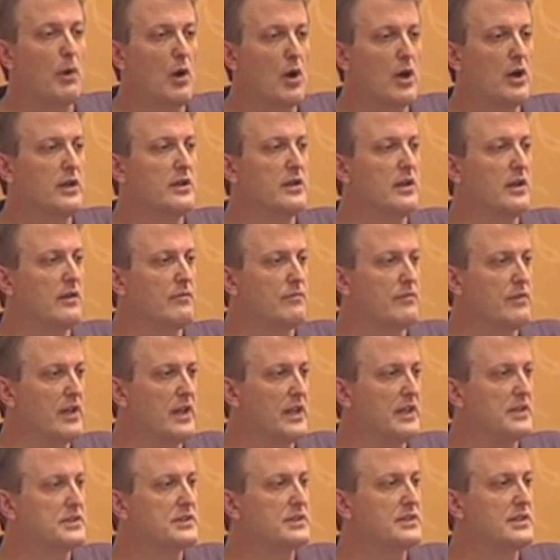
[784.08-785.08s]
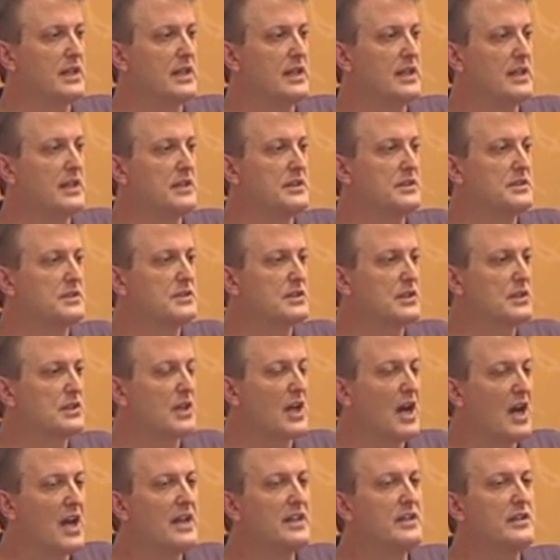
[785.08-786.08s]
part of this is
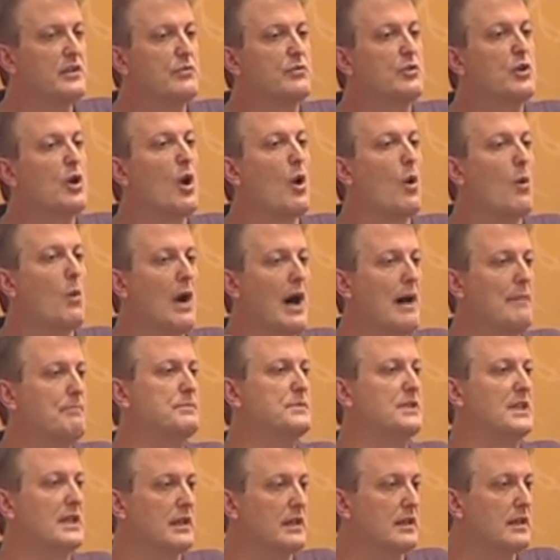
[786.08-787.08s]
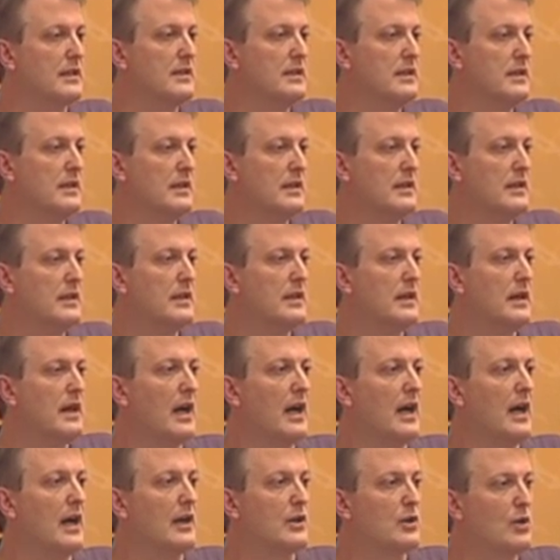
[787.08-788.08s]
kind of co-opting
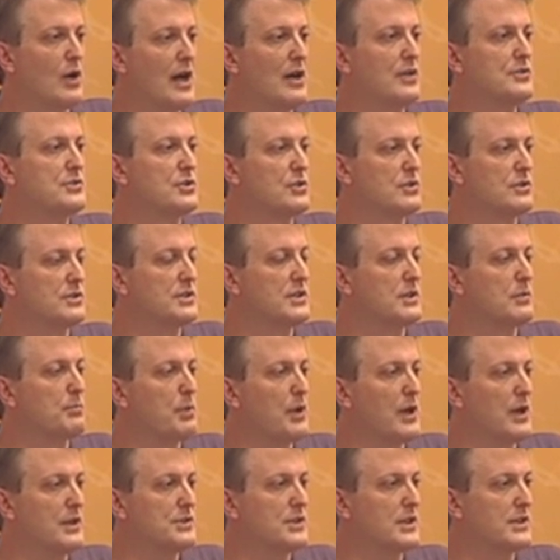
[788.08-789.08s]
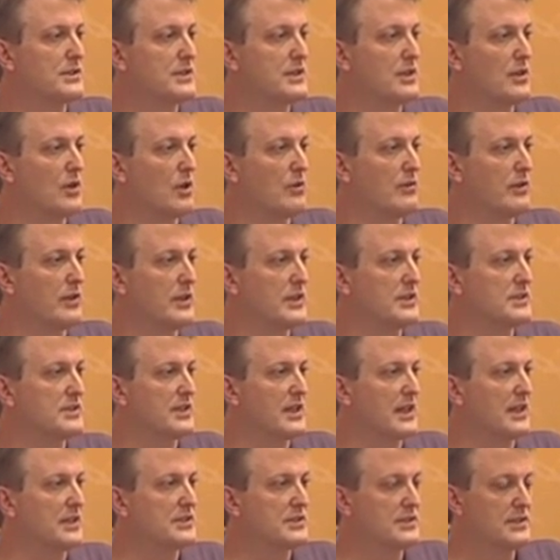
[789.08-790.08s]
uh, crowdsourcing projects that already
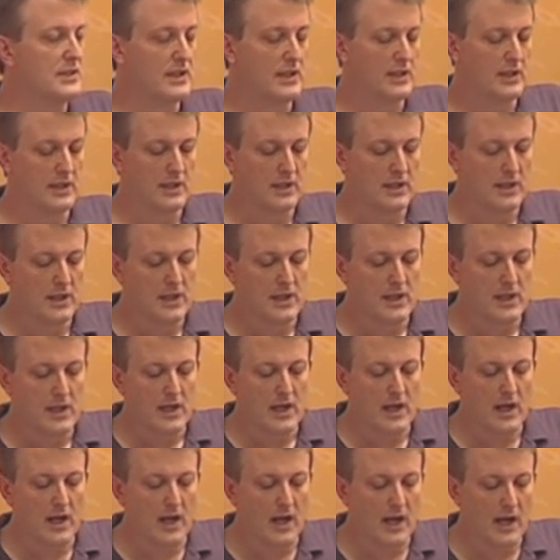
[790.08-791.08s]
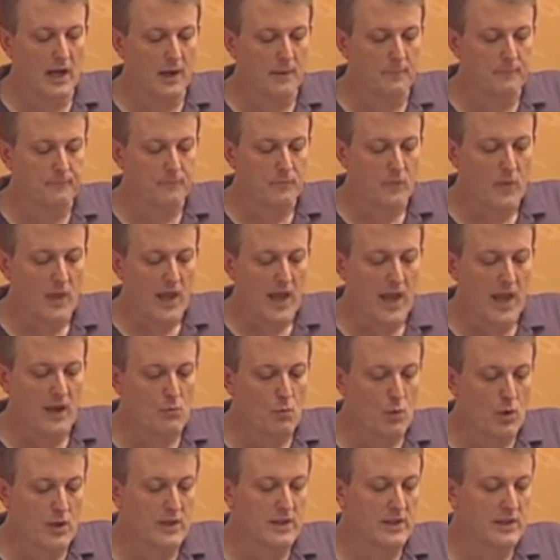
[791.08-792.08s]
exist. Um, and
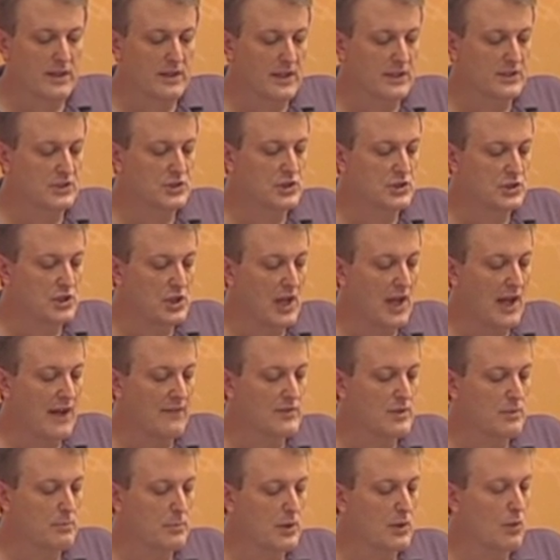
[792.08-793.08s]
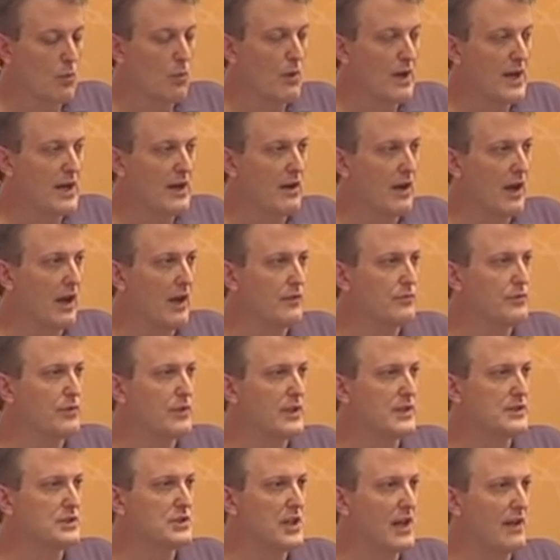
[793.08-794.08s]
one of the things that you have to be aware of
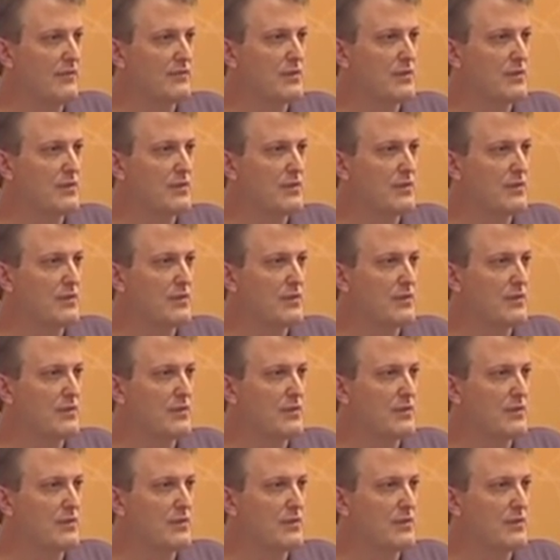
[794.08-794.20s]
is you